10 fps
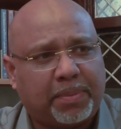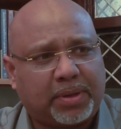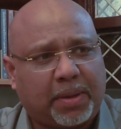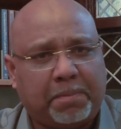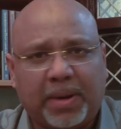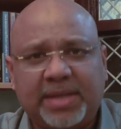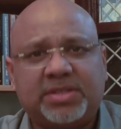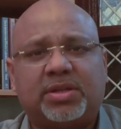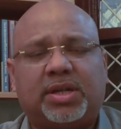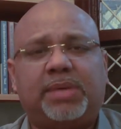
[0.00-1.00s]

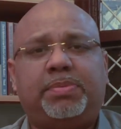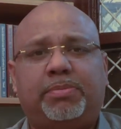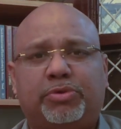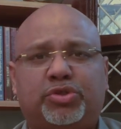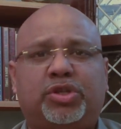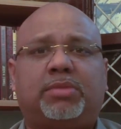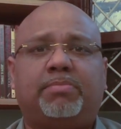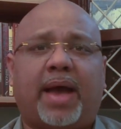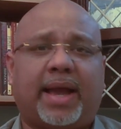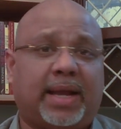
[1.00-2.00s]
complacently people sit
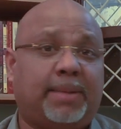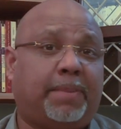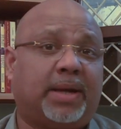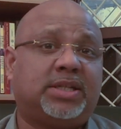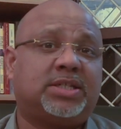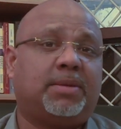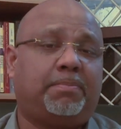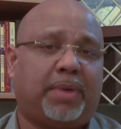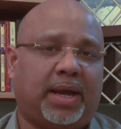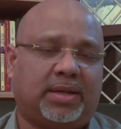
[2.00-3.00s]
back and
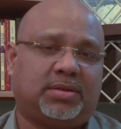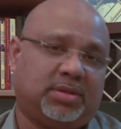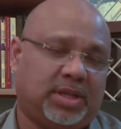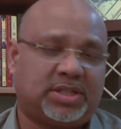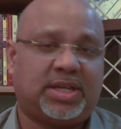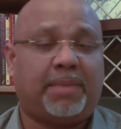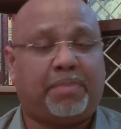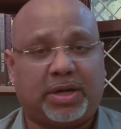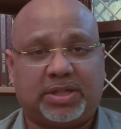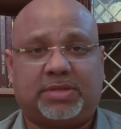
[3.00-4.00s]
participate. They say
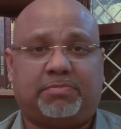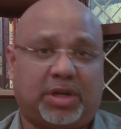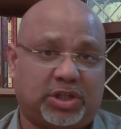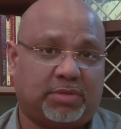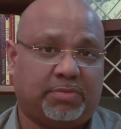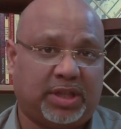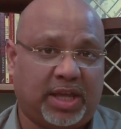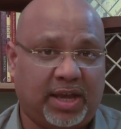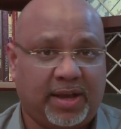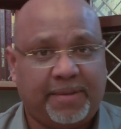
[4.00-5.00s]
participation, but
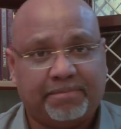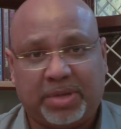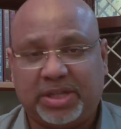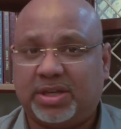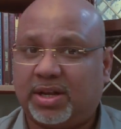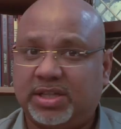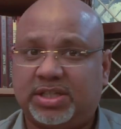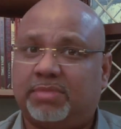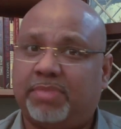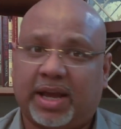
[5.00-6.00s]
they basically
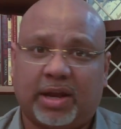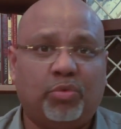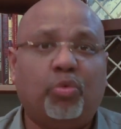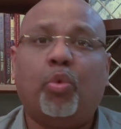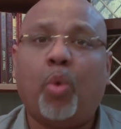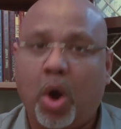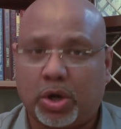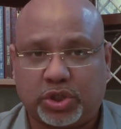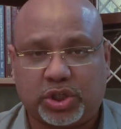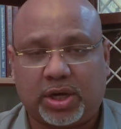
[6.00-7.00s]
sit back and
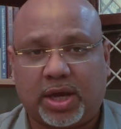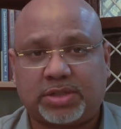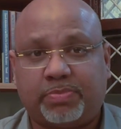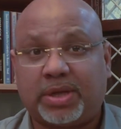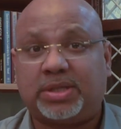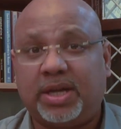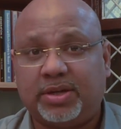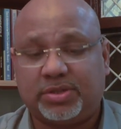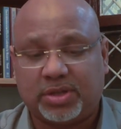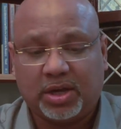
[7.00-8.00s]
watch and are
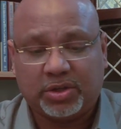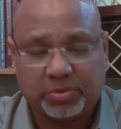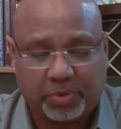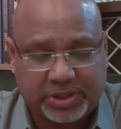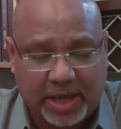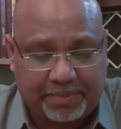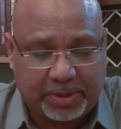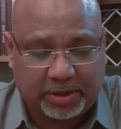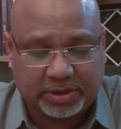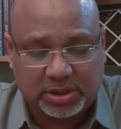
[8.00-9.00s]
spectators to what's
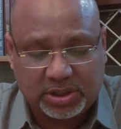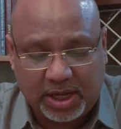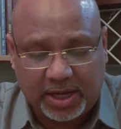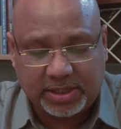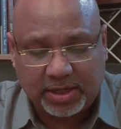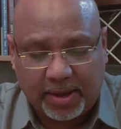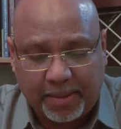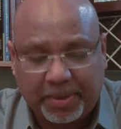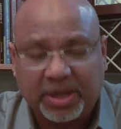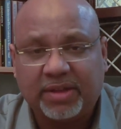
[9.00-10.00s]
happening on stage.
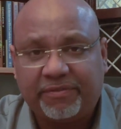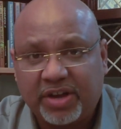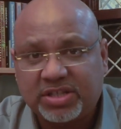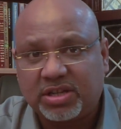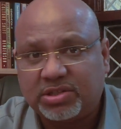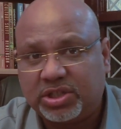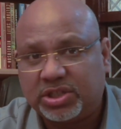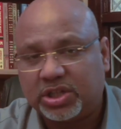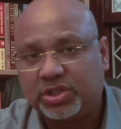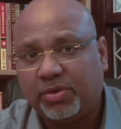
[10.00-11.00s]
But in the first century
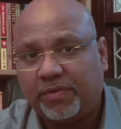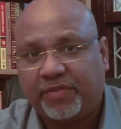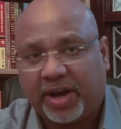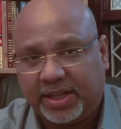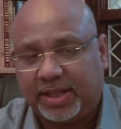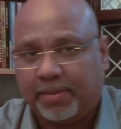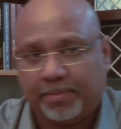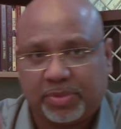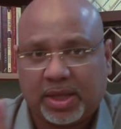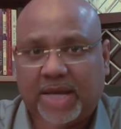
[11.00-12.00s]
church, you will find
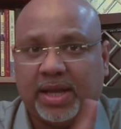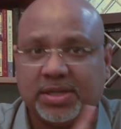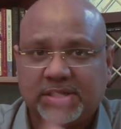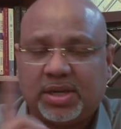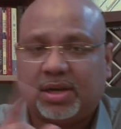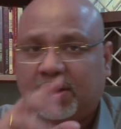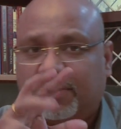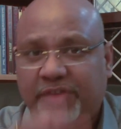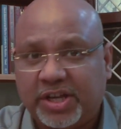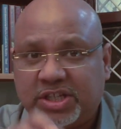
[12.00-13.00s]
them in a circle
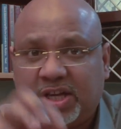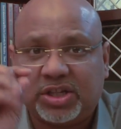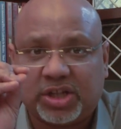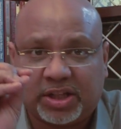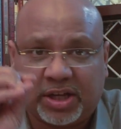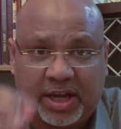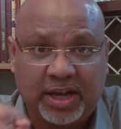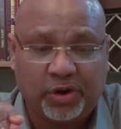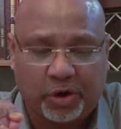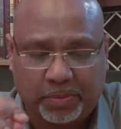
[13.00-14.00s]
facing each other
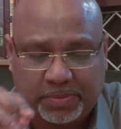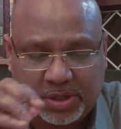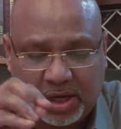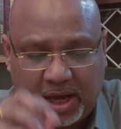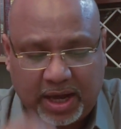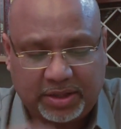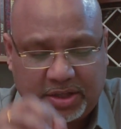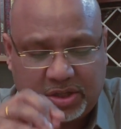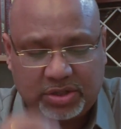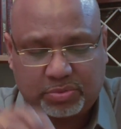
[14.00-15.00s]
in homes, and
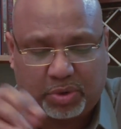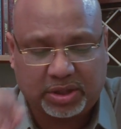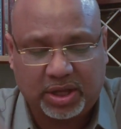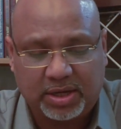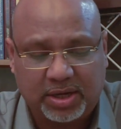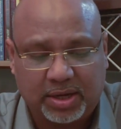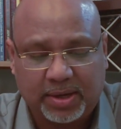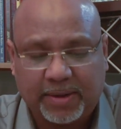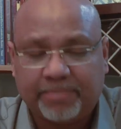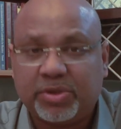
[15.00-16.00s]
this is what they did.
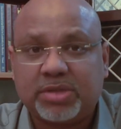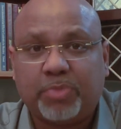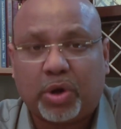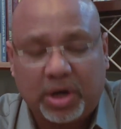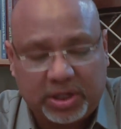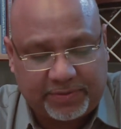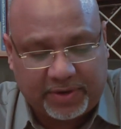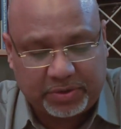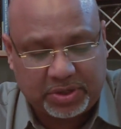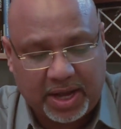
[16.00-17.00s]
This model is
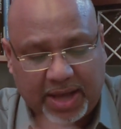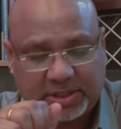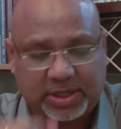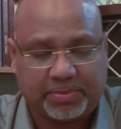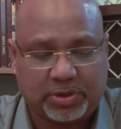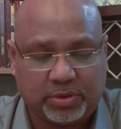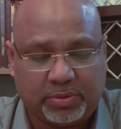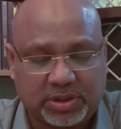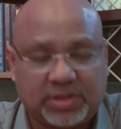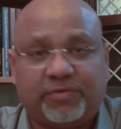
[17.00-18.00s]
found in Acts chapter 2
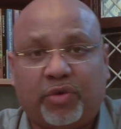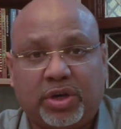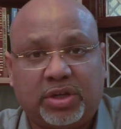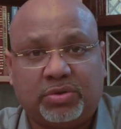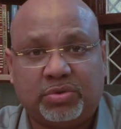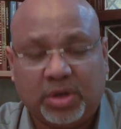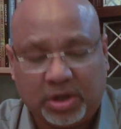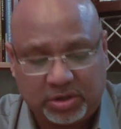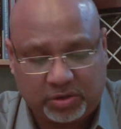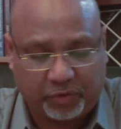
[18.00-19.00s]
verses 42 to